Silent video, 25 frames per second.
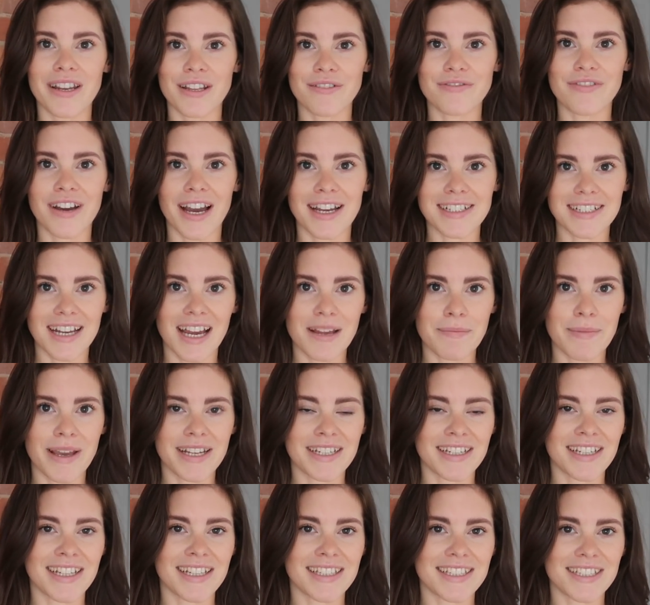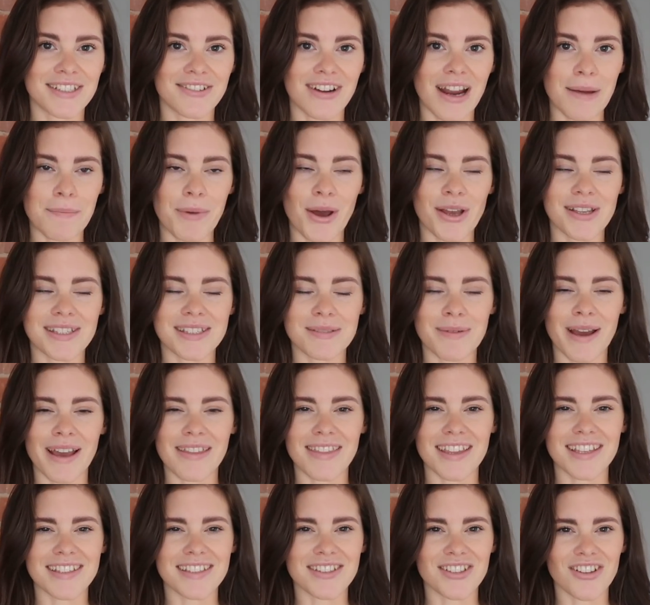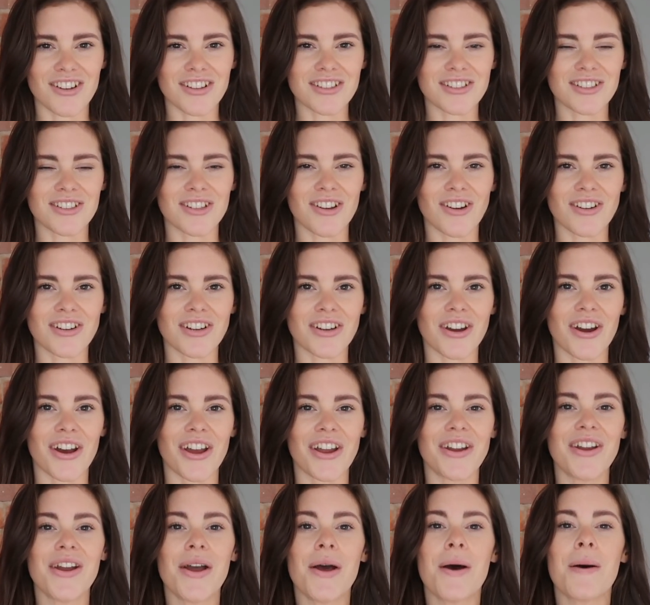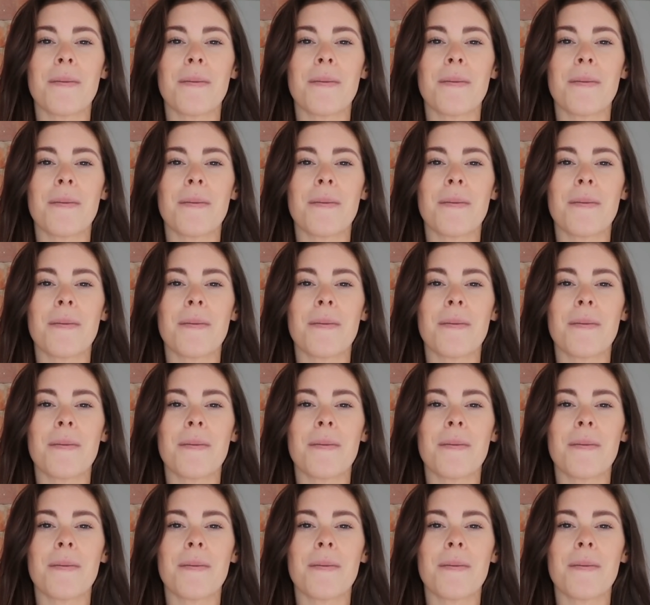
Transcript: In fact, I made an Instagram post about this not too long ago,